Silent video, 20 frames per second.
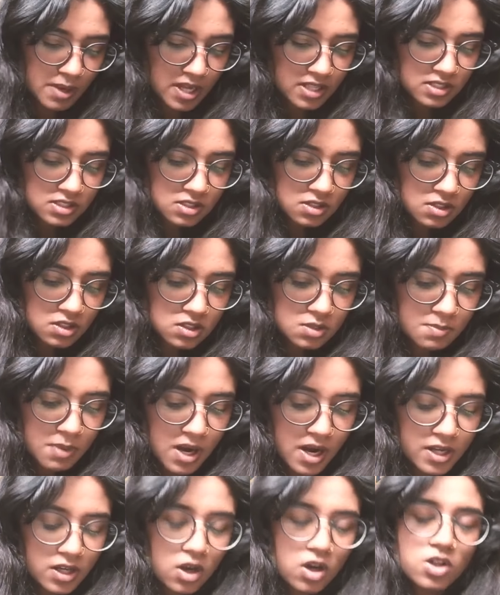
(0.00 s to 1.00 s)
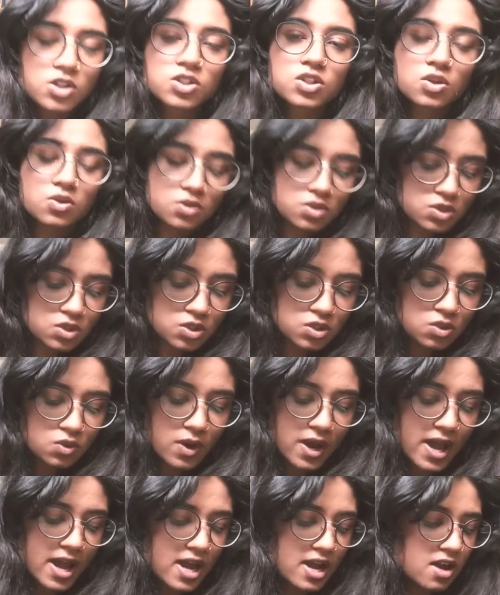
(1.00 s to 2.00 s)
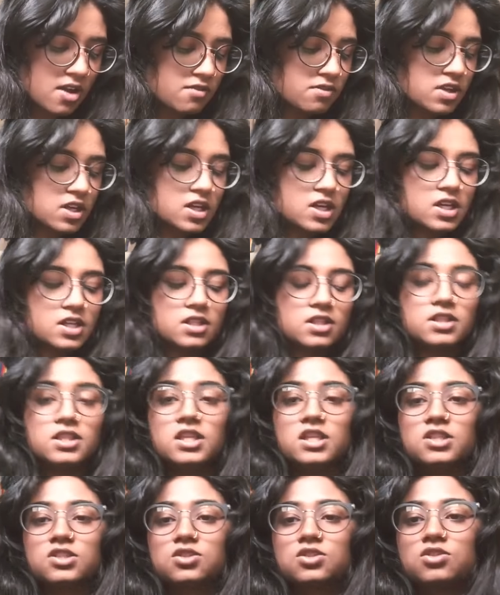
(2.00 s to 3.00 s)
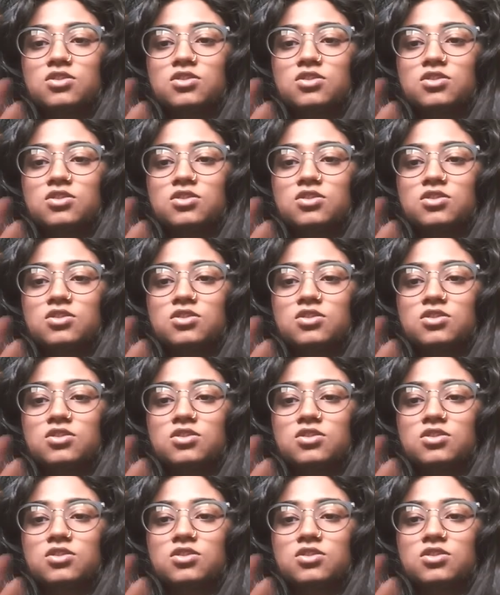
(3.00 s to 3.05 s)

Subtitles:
pencils, but I also do have this